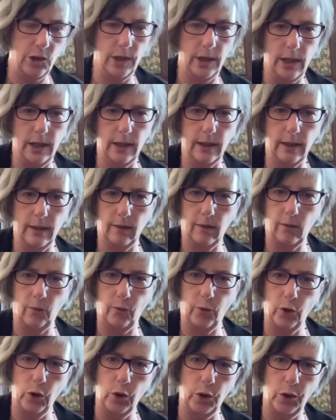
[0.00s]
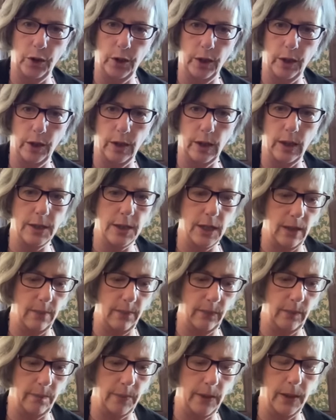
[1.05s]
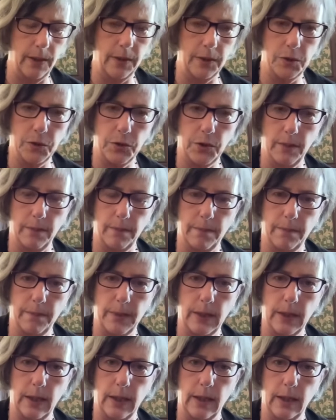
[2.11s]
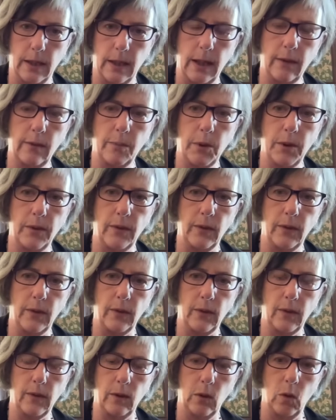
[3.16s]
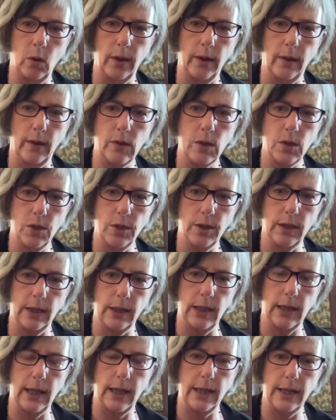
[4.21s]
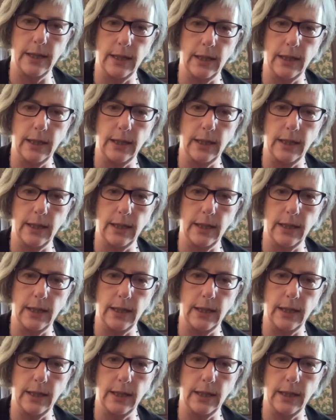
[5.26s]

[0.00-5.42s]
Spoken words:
shenanigans, further attempts by the Trump ex-president's lawyers to delay.